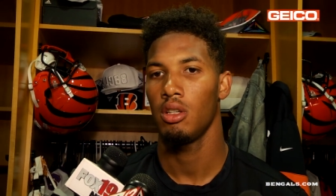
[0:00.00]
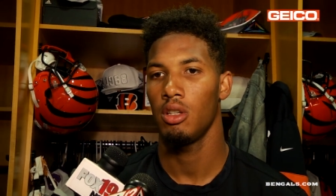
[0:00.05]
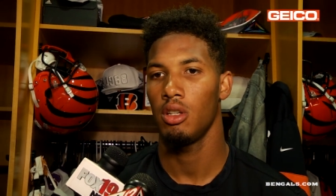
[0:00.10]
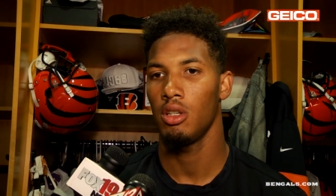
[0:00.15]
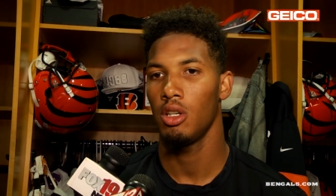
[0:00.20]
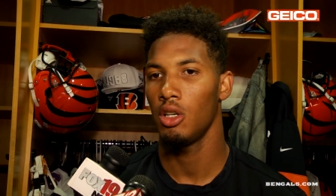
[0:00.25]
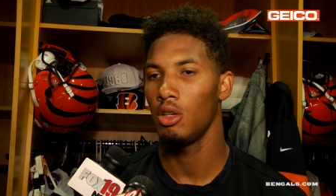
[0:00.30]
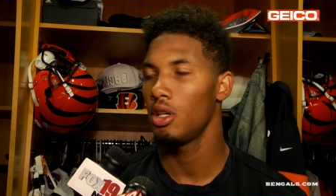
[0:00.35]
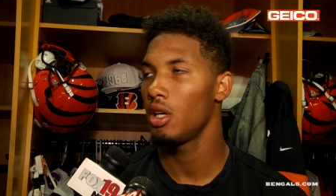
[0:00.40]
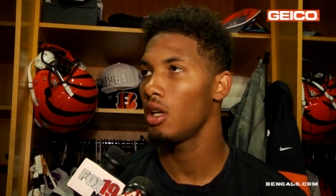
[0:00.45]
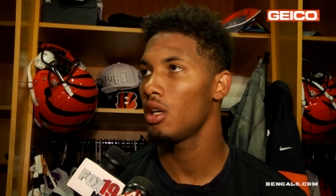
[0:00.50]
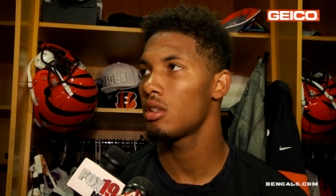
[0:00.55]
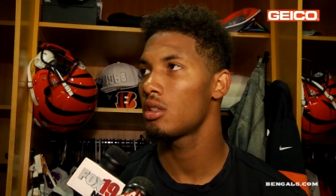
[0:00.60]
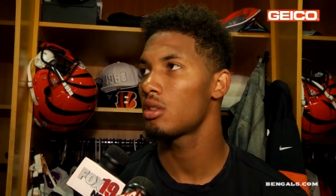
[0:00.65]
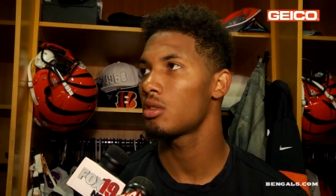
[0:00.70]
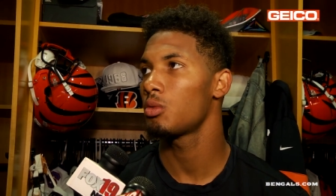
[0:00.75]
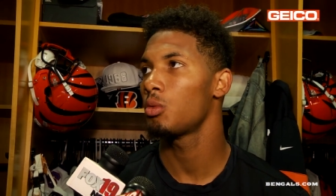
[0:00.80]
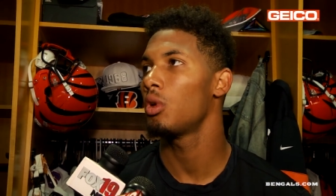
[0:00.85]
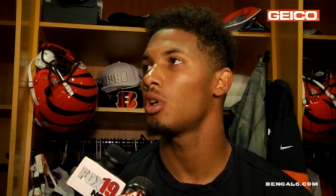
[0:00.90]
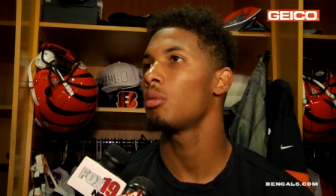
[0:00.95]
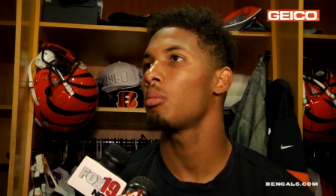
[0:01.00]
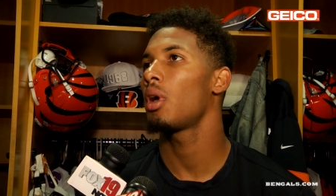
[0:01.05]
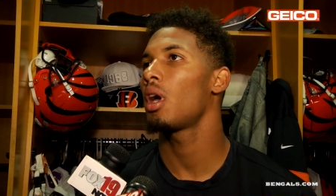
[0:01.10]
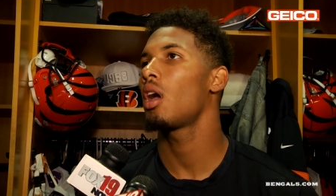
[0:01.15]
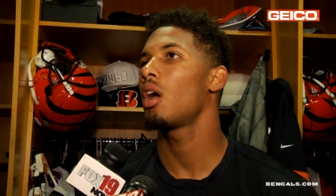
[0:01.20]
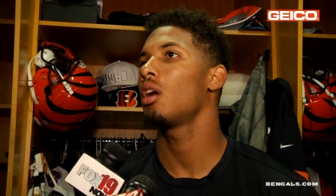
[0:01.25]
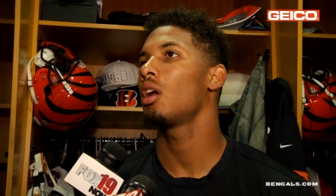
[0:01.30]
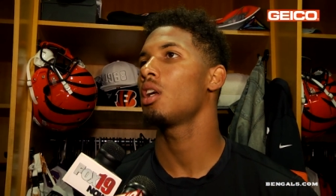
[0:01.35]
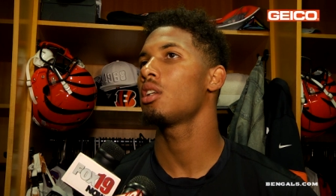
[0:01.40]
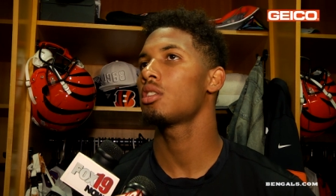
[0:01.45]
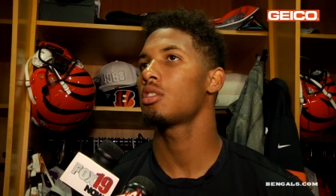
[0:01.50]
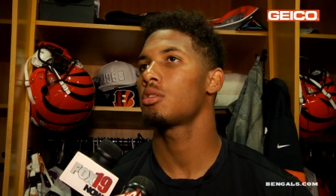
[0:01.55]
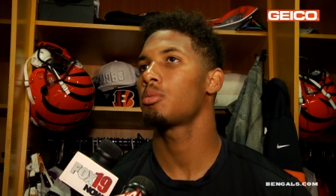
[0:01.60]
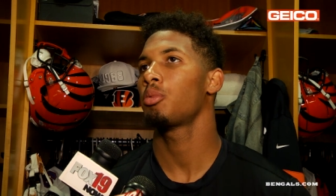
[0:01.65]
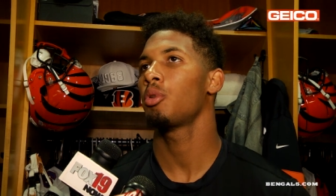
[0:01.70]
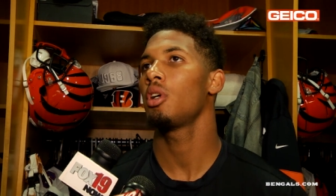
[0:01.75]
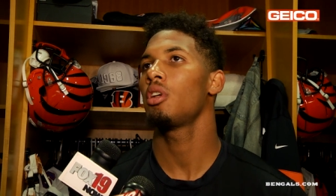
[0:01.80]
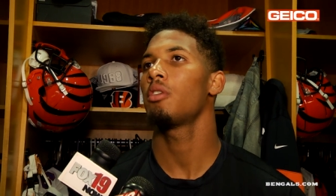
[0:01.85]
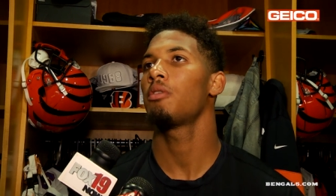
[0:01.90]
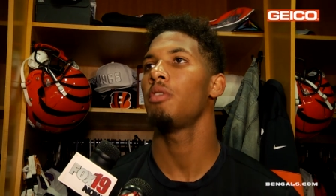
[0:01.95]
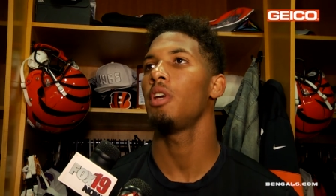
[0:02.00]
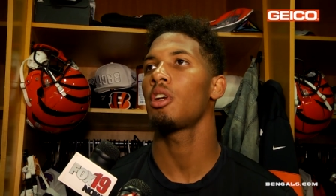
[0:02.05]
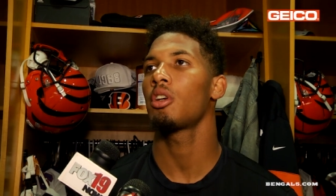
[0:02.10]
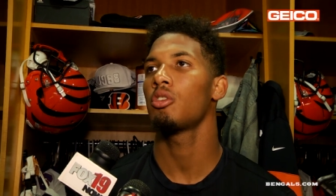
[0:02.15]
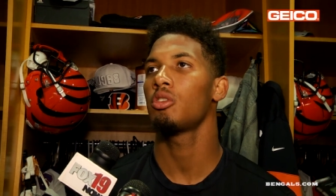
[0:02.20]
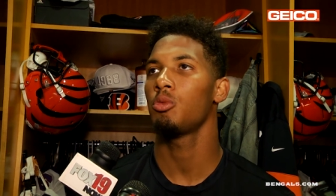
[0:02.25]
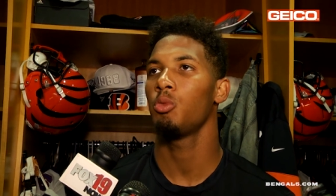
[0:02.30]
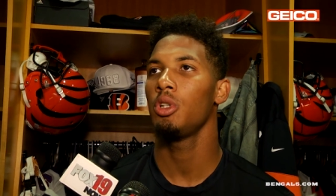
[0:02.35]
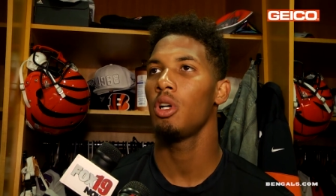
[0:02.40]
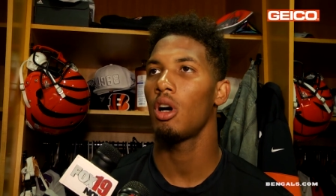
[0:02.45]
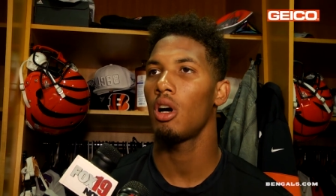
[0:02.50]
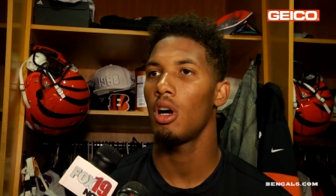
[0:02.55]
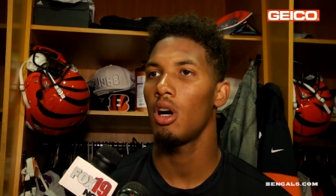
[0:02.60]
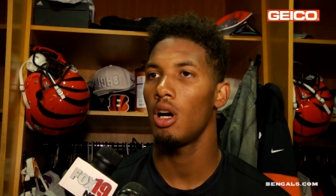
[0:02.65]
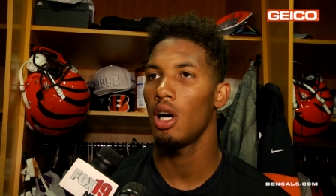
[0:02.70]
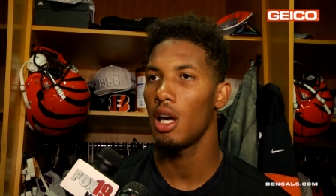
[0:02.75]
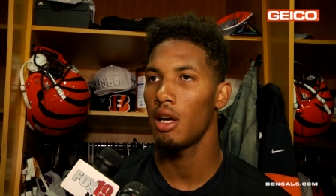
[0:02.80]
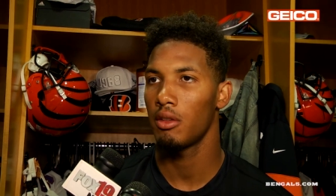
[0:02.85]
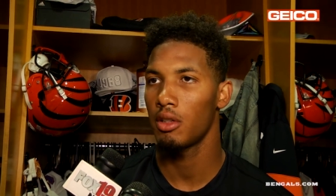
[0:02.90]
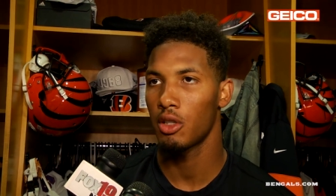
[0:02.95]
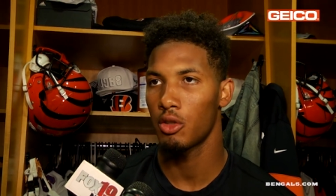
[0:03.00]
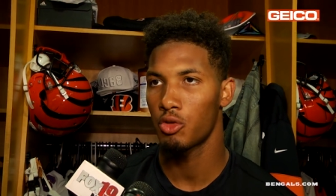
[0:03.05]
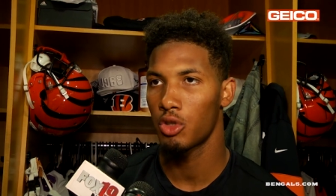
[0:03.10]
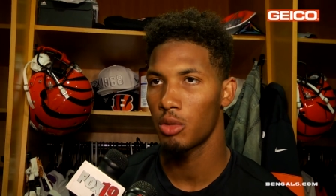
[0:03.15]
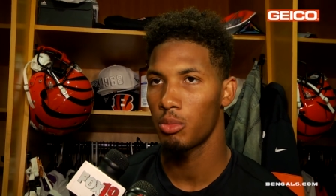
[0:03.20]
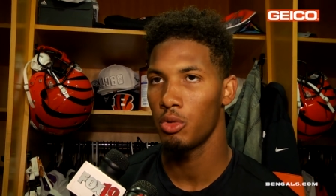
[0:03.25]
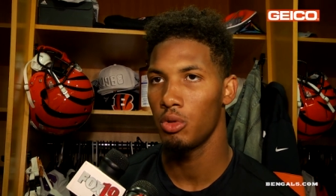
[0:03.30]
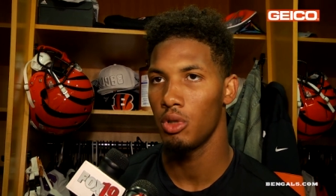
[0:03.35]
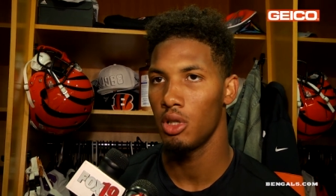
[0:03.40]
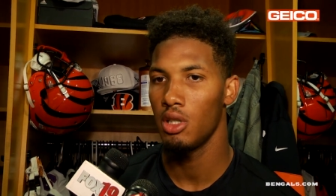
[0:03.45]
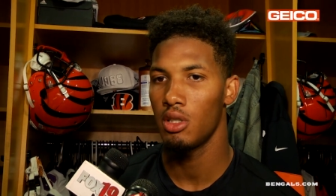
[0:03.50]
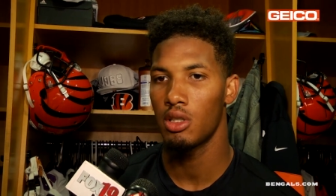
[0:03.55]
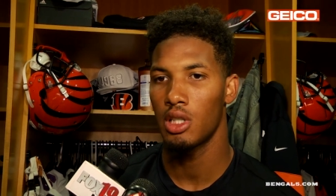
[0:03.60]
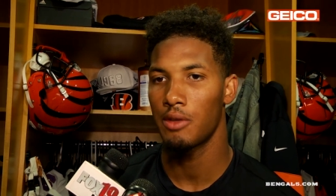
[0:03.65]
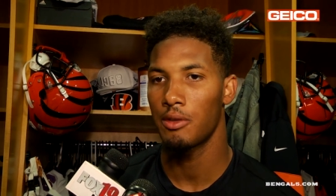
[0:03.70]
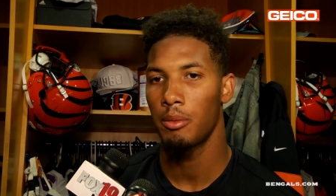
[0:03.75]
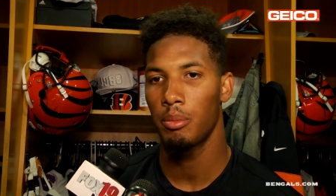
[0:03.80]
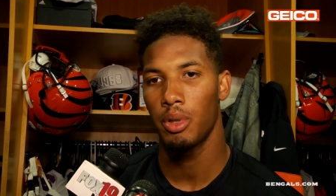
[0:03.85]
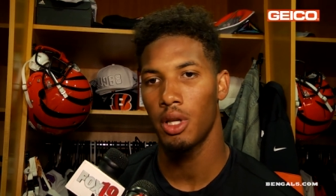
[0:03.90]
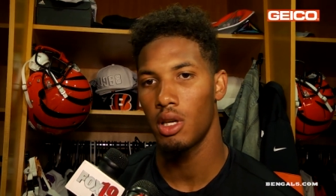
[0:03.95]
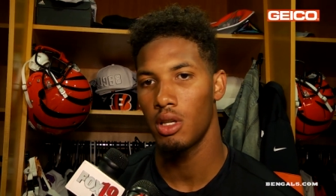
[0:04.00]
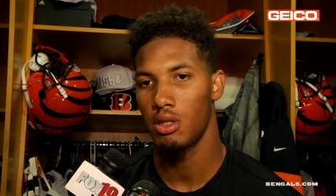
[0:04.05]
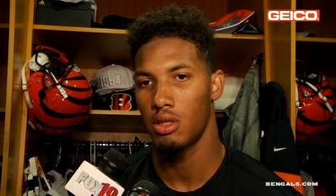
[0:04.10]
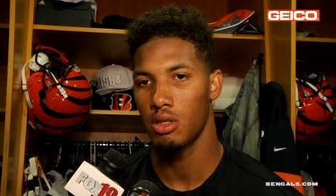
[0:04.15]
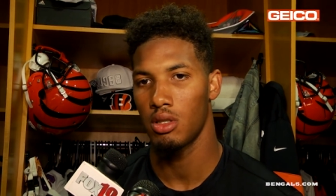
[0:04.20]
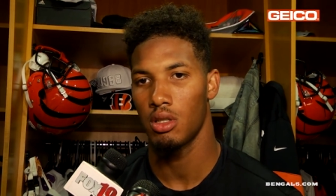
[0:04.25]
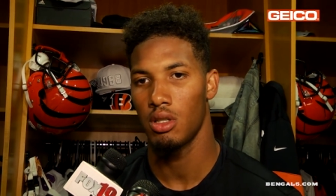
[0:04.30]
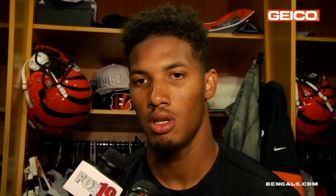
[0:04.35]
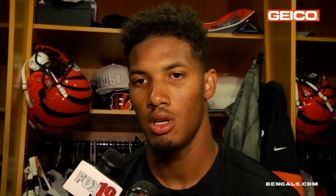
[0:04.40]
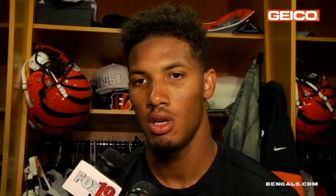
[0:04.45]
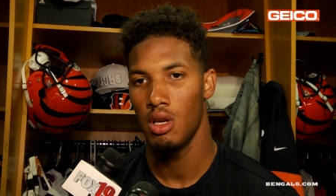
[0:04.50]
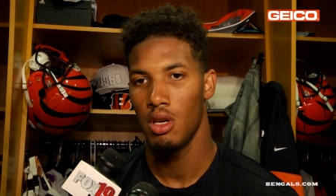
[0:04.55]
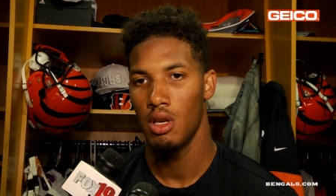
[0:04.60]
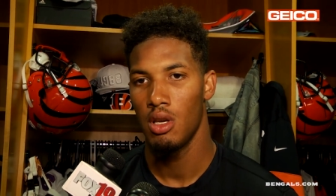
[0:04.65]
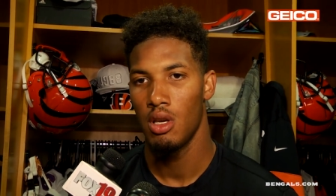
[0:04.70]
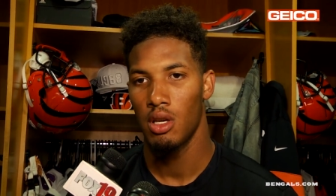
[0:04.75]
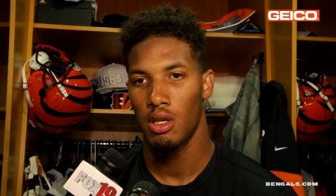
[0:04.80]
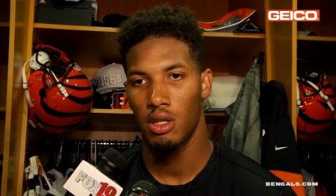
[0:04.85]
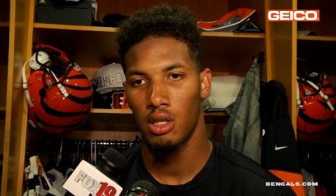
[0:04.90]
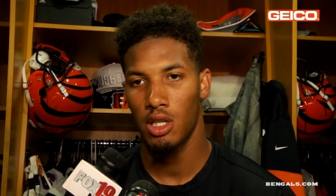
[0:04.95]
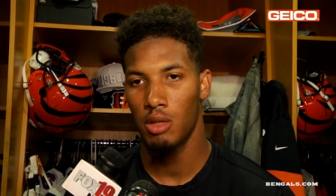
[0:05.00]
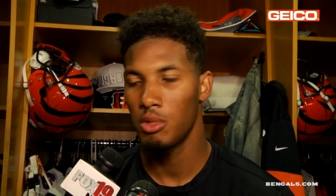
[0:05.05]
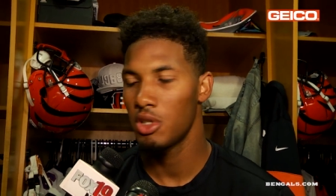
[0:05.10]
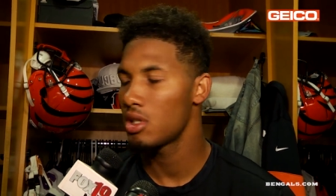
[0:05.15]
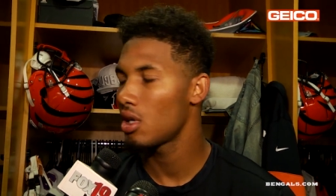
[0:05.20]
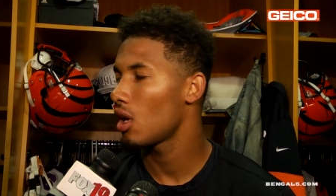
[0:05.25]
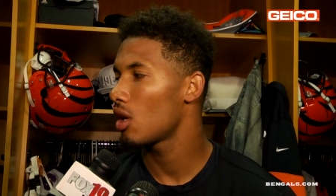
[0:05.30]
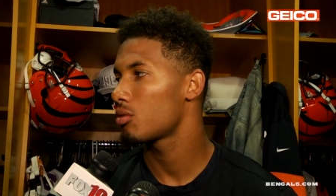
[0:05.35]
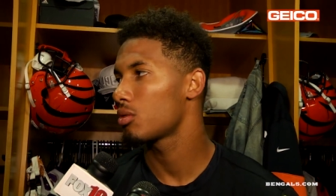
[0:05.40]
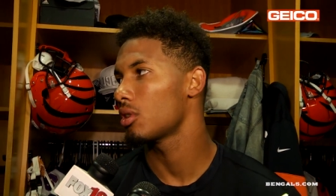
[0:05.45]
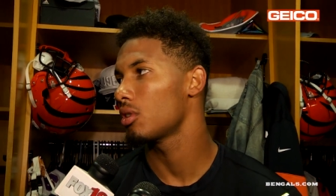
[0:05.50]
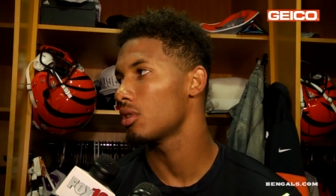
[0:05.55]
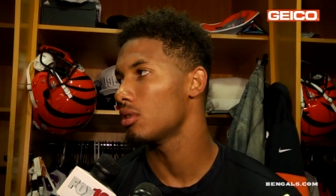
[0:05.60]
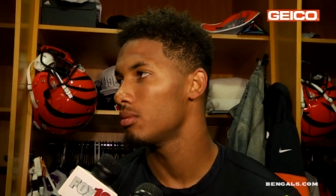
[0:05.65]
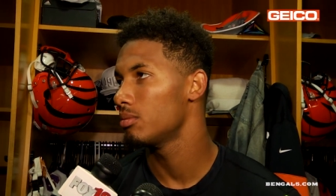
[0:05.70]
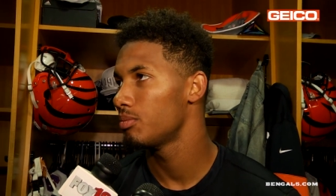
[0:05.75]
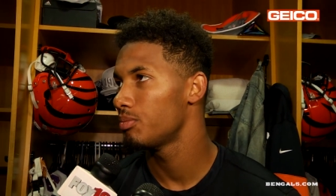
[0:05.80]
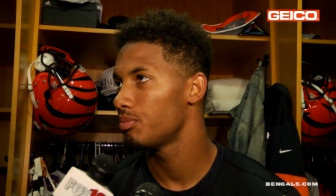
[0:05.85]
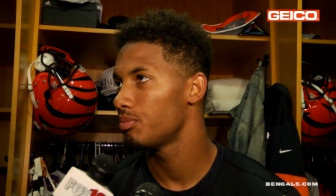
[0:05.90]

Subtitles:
You know, it ain't just one man. It ain't just pointing fingers. We all have to contribute each and every play to keep the chains rolling.